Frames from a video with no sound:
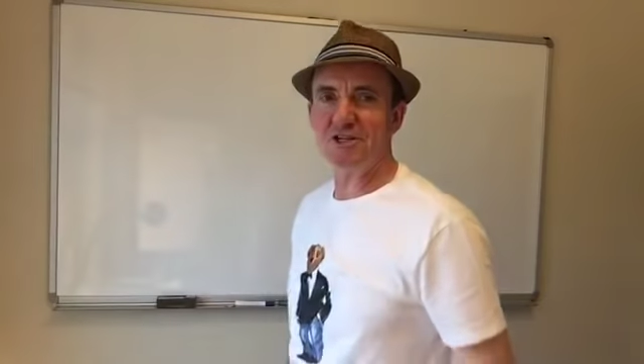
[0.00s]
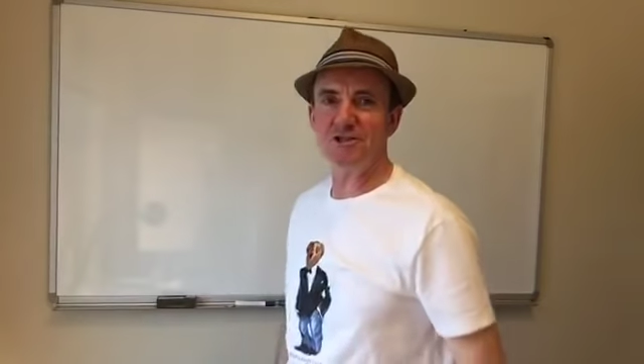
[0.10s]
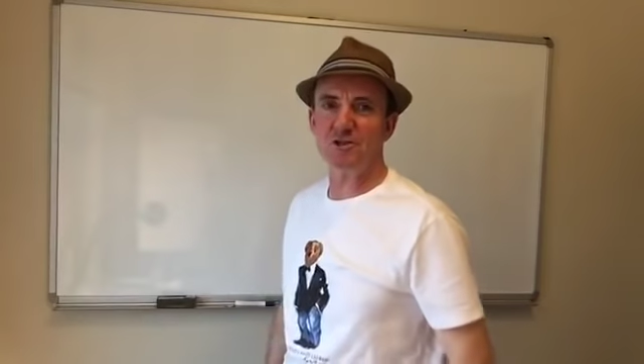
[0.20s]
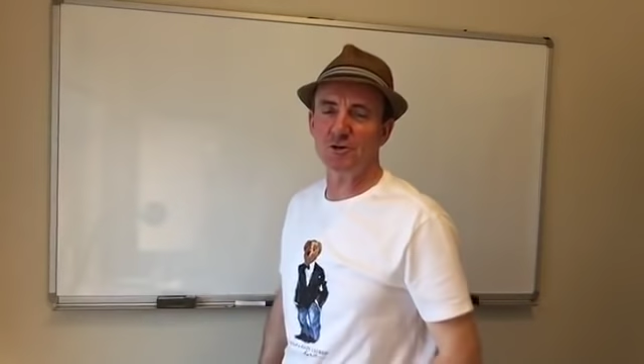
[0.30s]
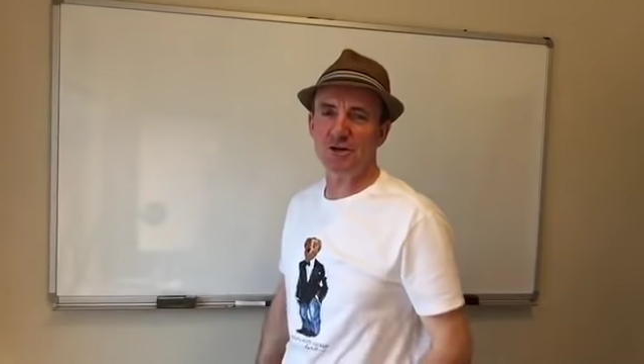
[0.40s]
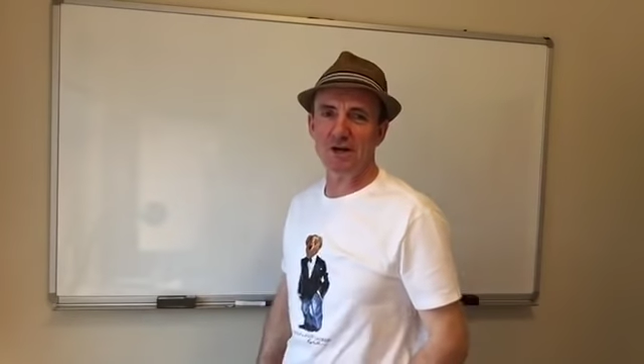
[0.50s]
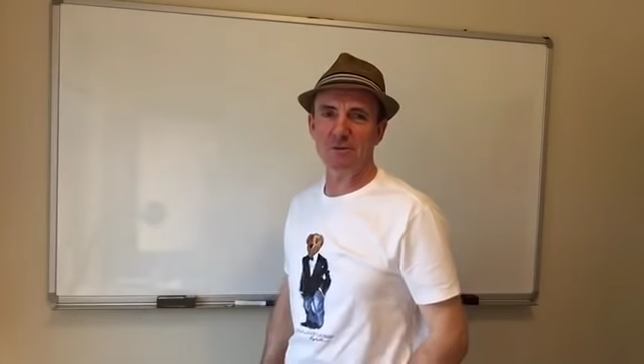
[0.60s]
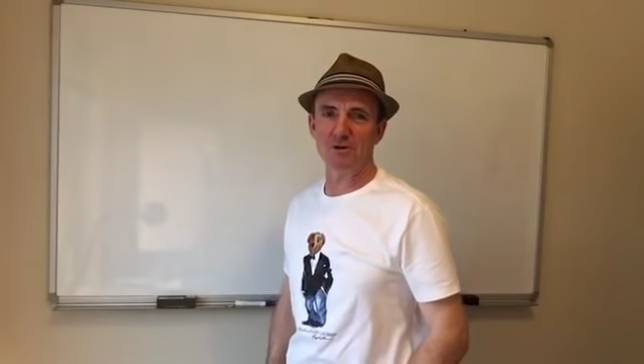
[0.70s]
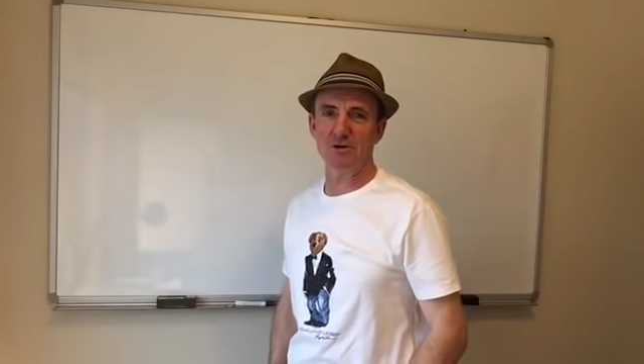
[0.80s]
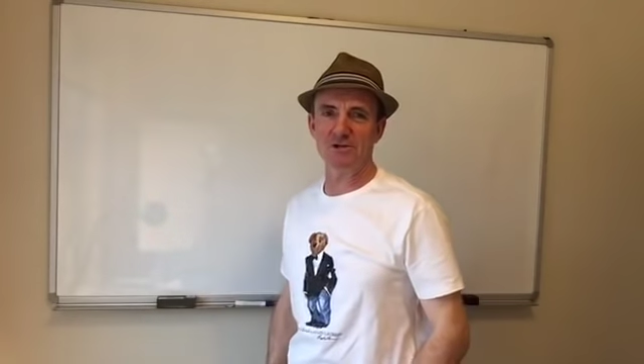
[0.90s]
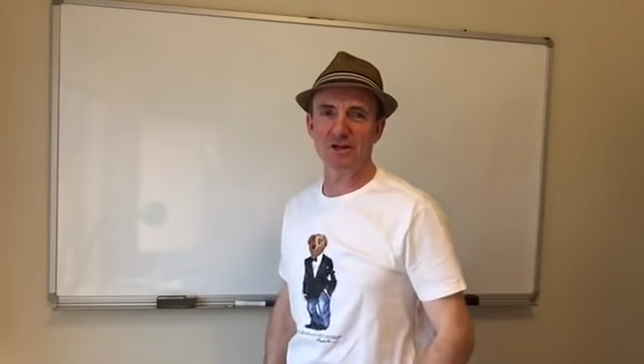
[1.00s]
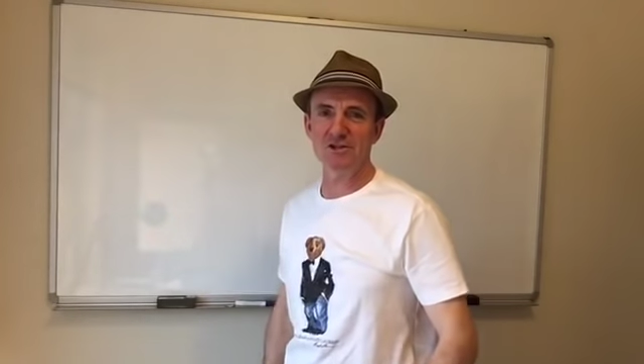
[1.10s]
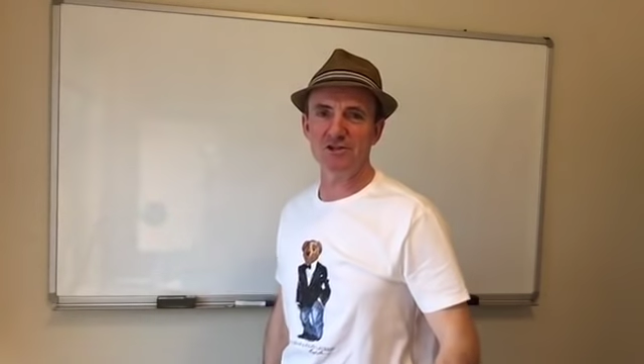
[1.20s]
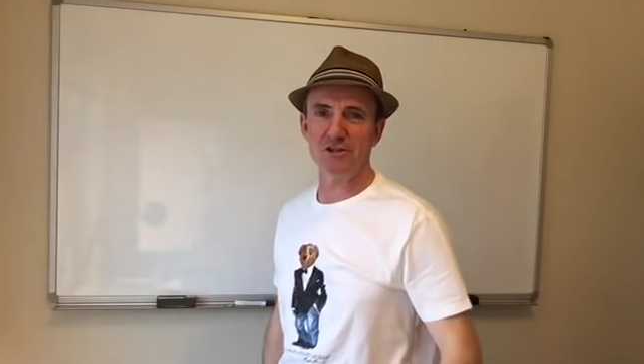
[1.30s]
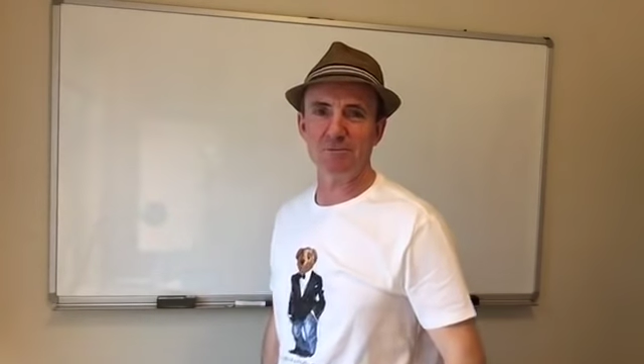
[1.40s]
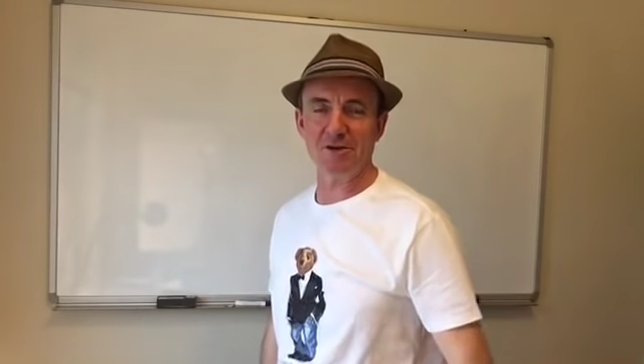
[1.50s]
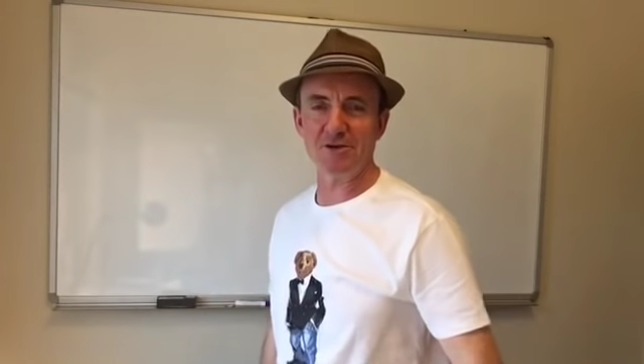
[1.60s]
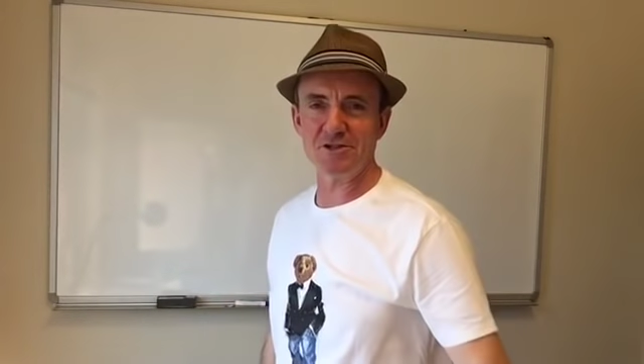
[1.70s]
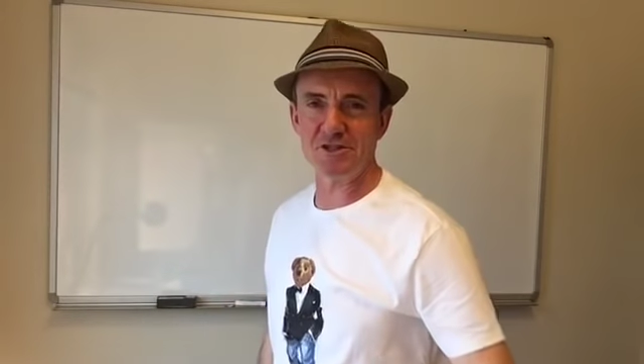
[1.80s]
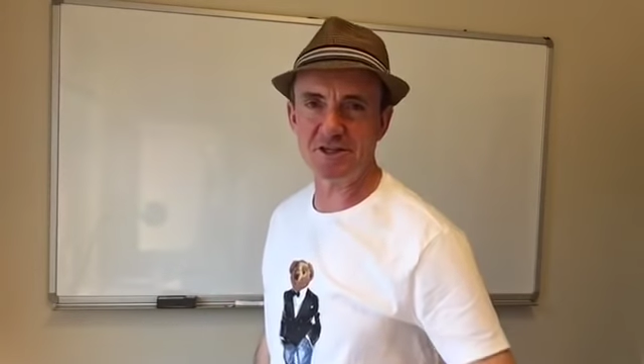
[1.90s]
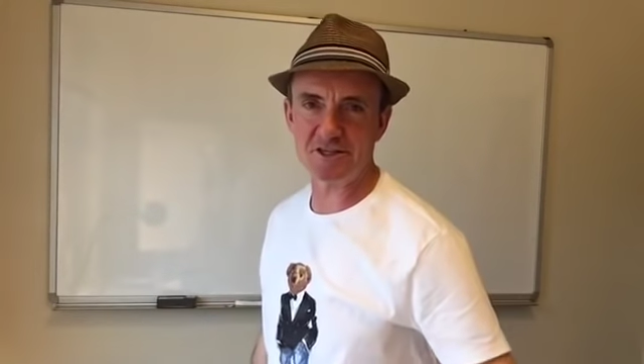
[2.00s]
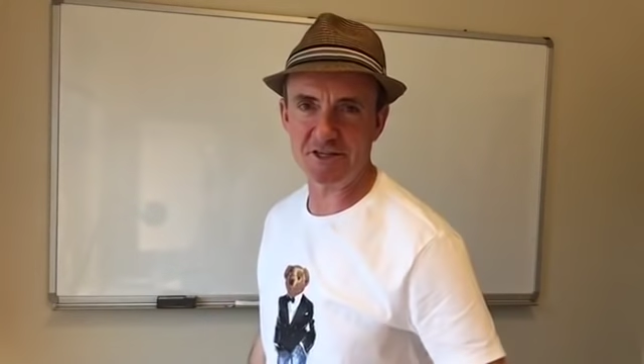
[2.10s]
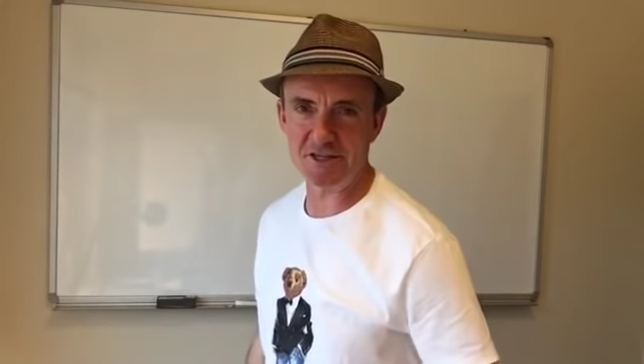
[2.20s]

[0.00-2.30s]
just to grab your attention because this